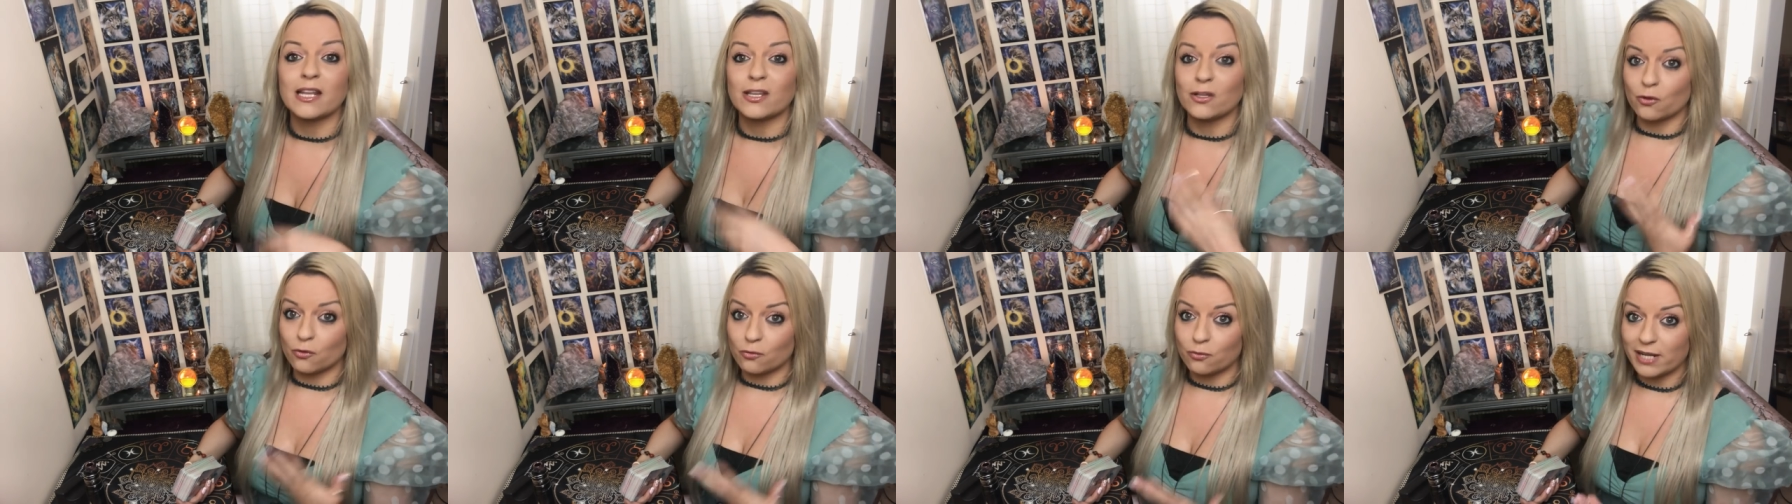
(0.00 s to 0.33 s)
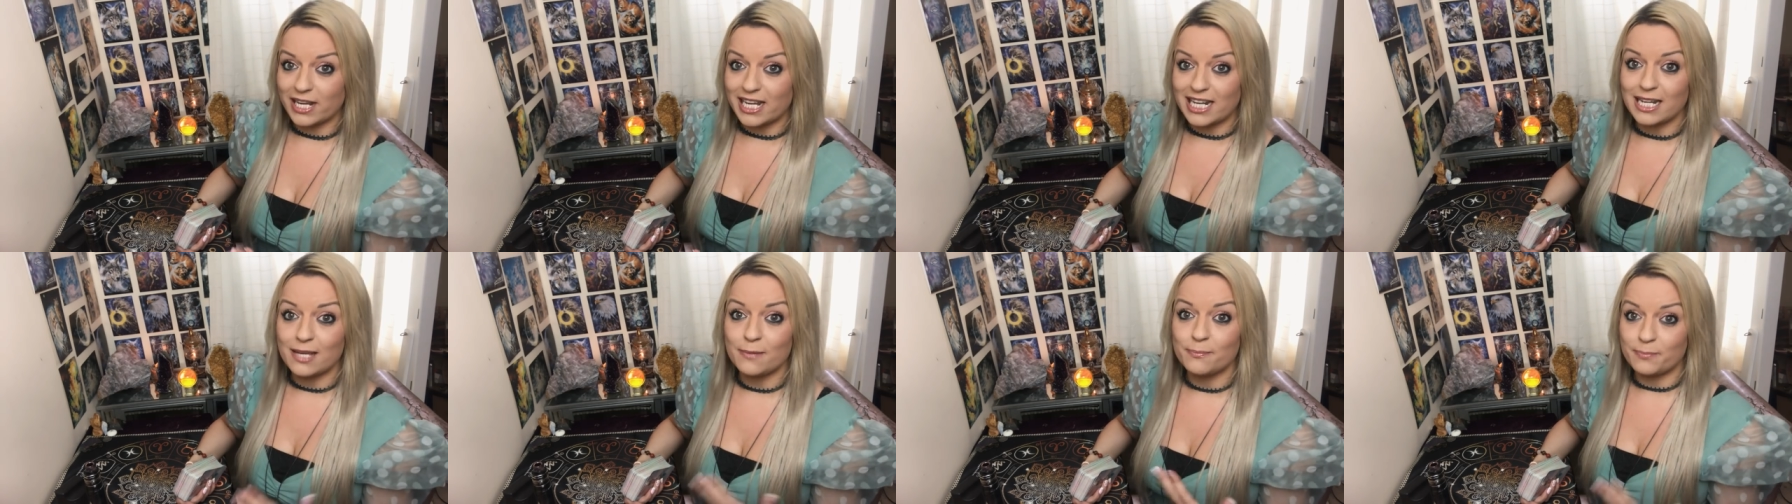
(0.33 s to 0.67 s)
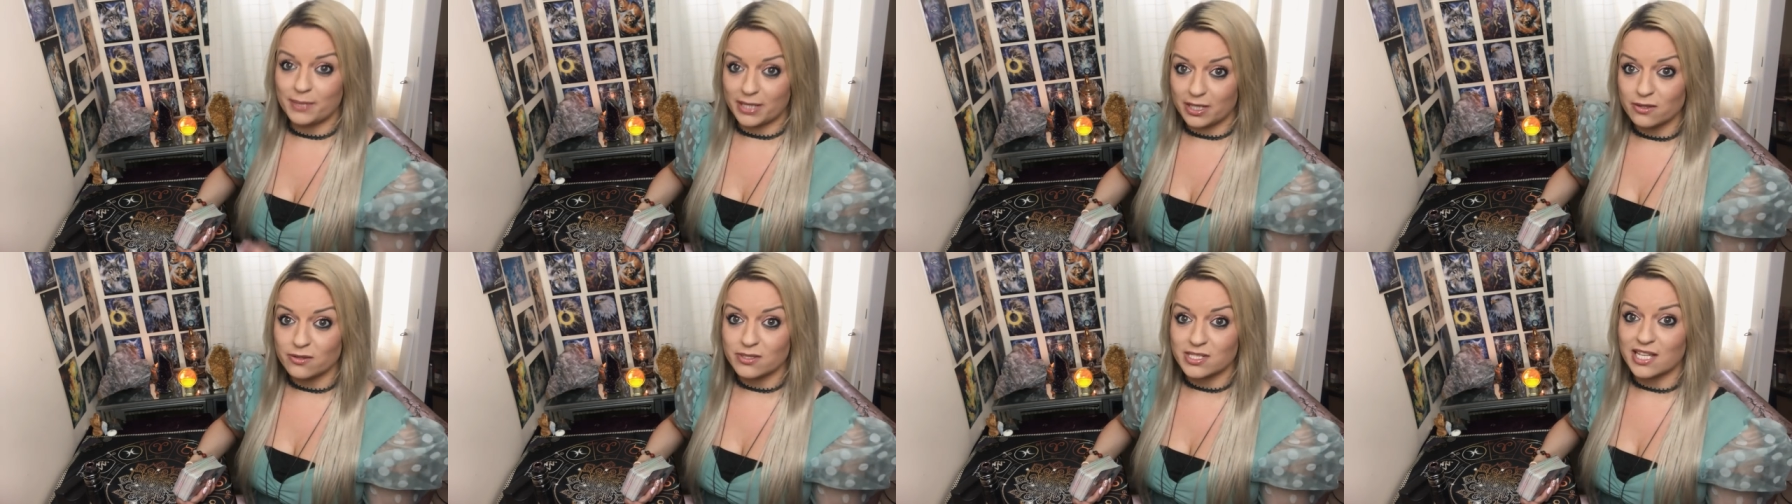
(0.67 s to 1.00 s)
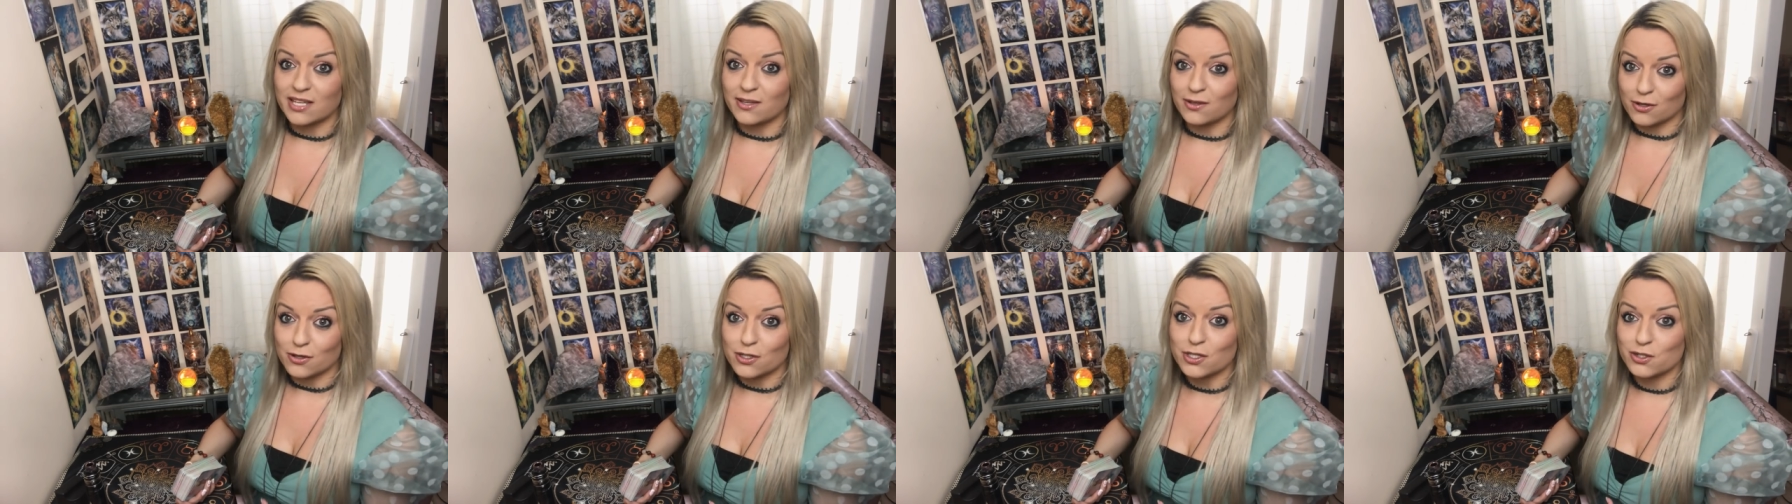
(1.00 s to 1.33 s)
you're really
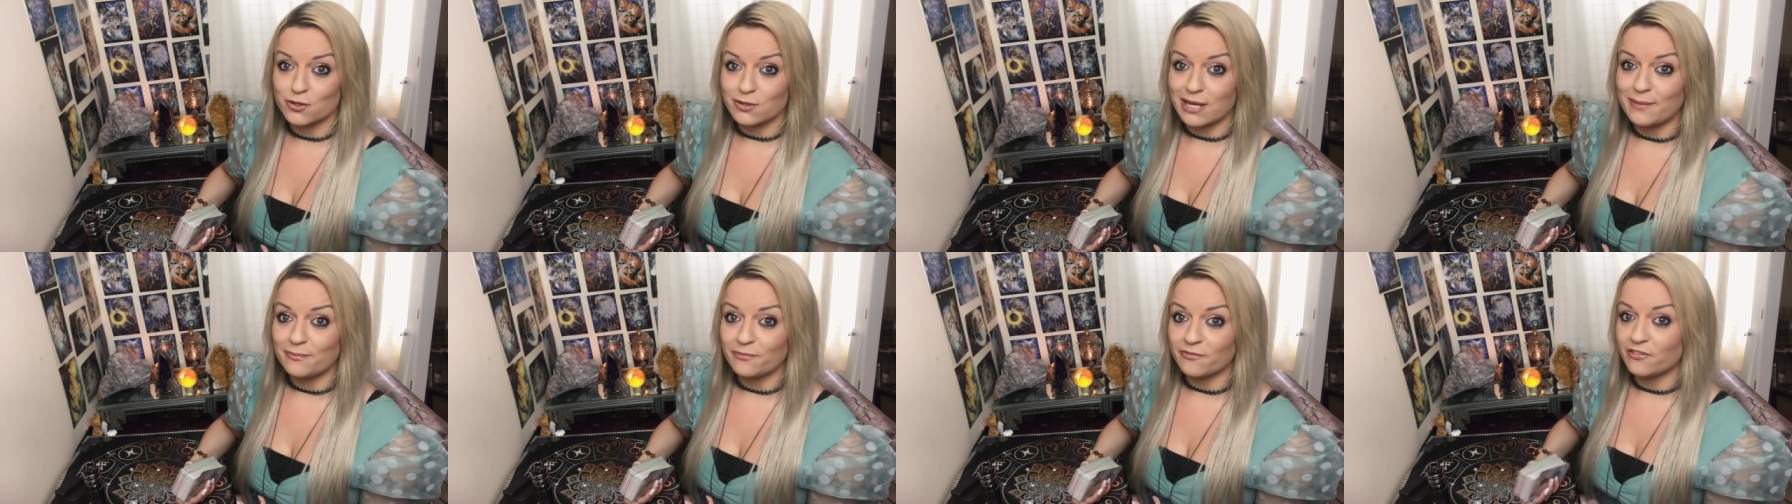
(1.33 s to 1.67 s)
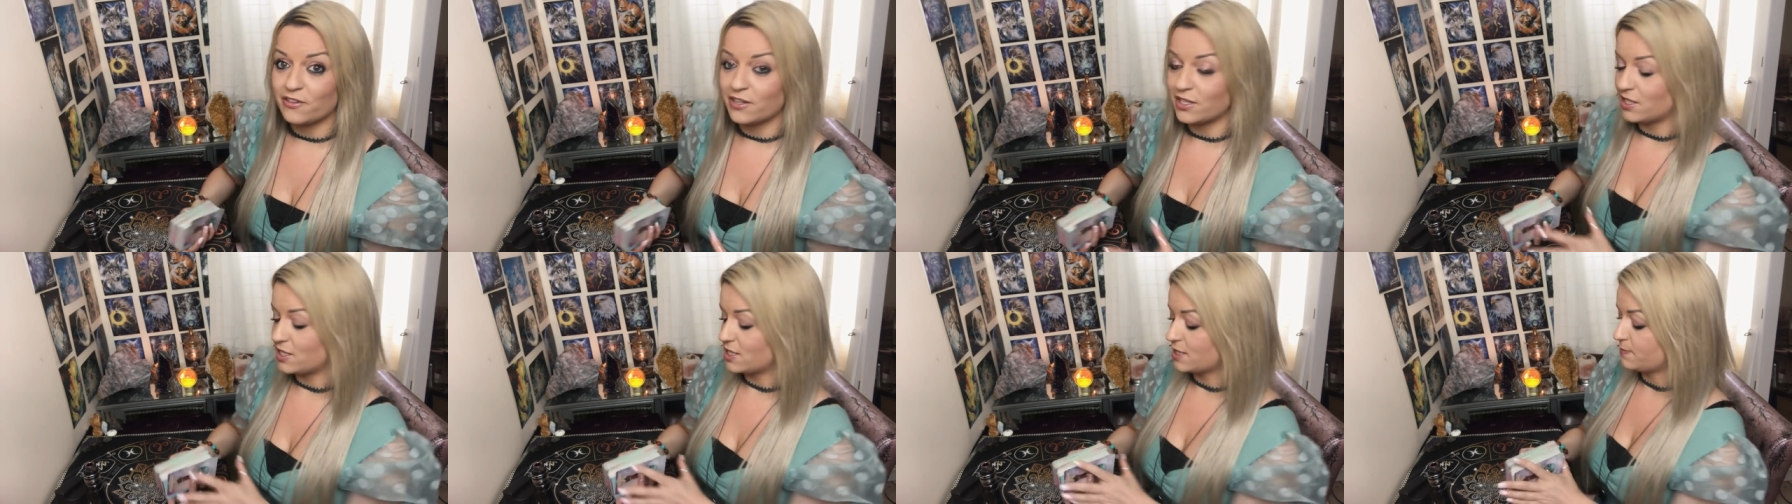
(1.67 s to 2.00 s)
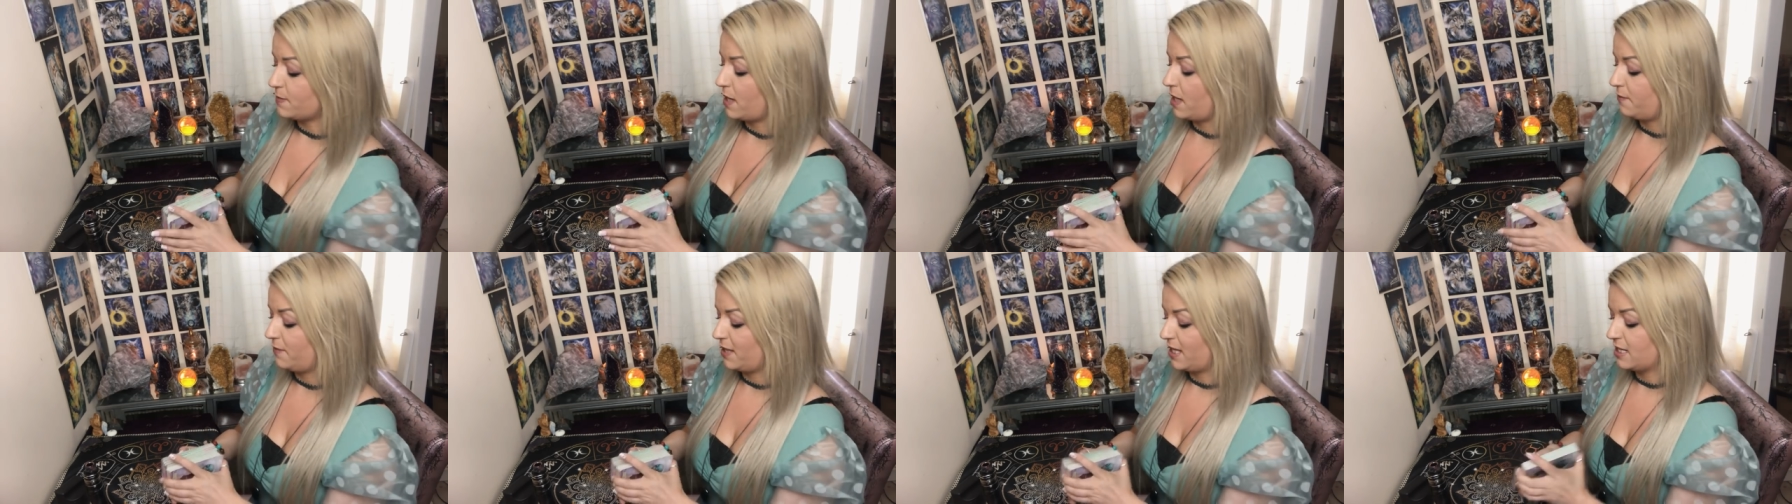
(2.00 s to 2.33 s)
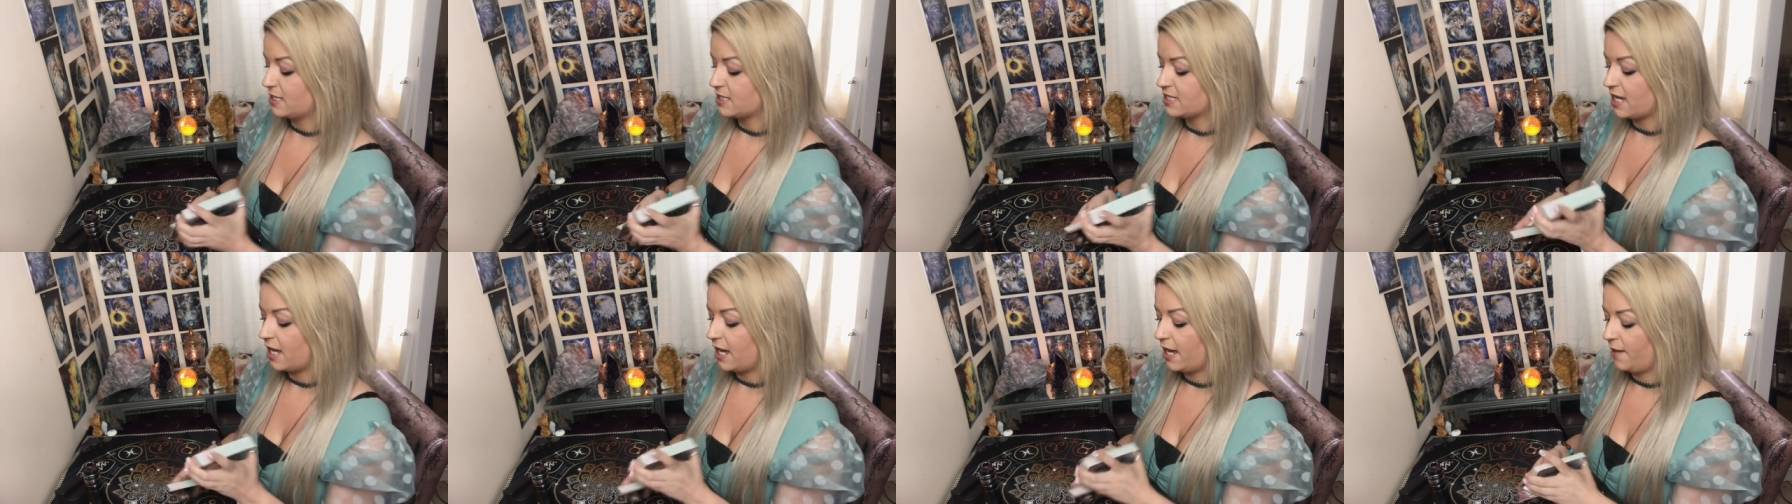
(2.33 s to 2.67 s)
building your strength at this moment in
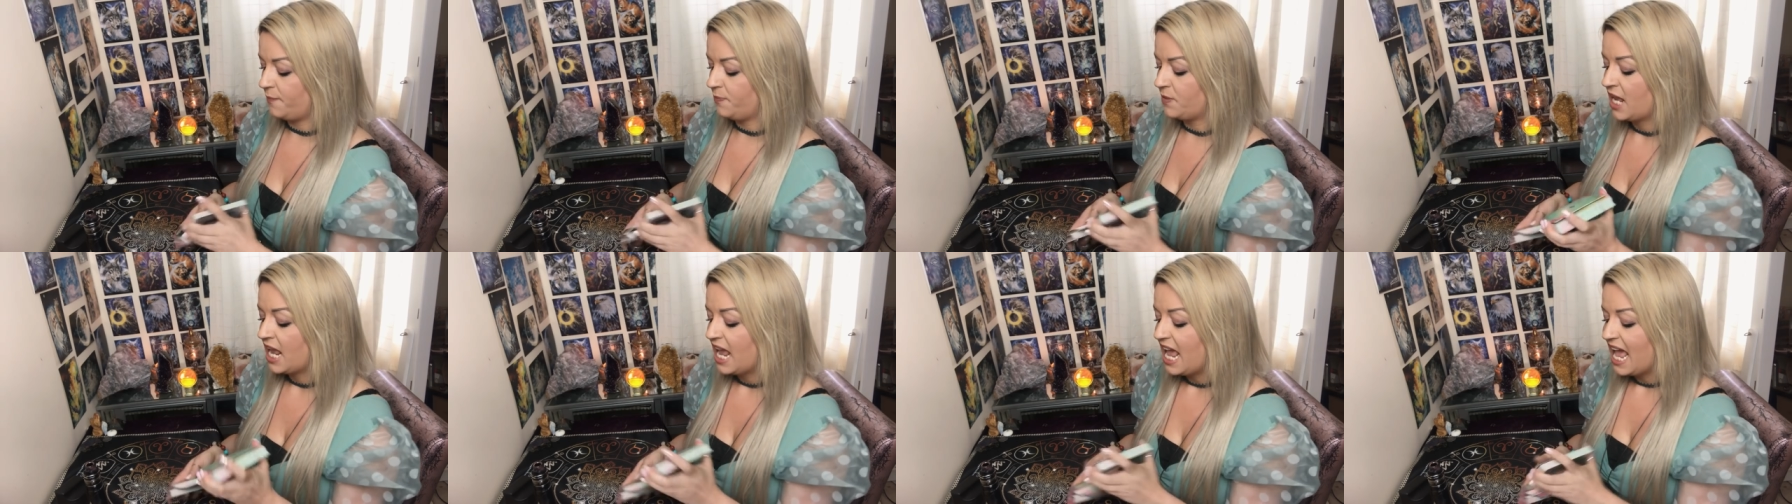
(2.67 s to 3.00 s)
time.